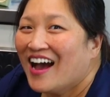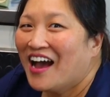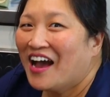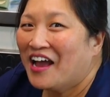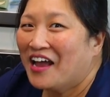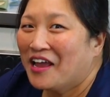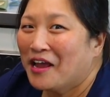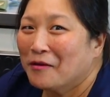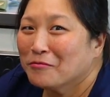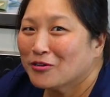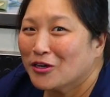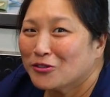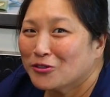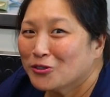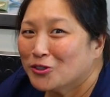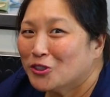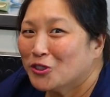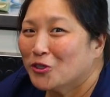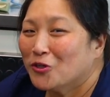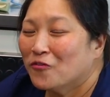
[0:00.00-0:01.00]
Hi, I'm
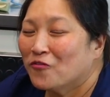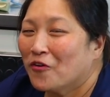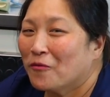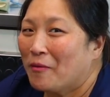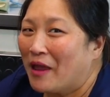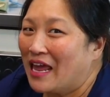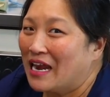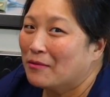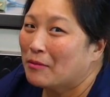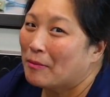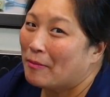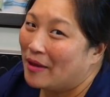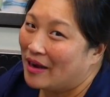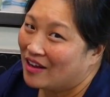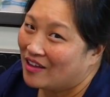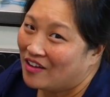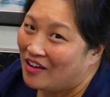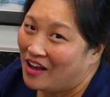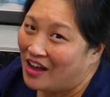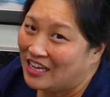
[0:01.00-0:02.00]
Dr. Shu from Animal
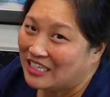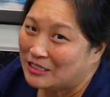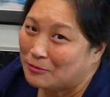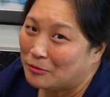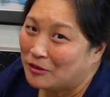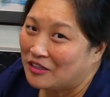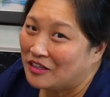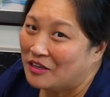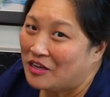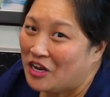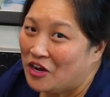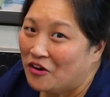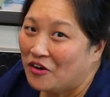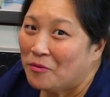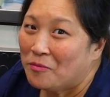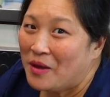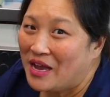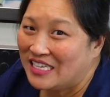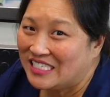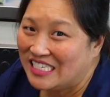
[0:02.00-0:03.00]
Medical Hospital here
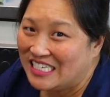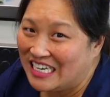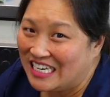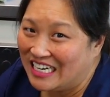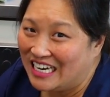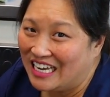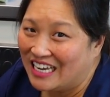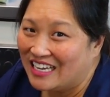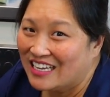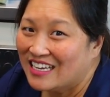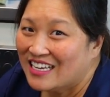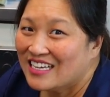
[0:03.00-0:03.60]
in Pasadena.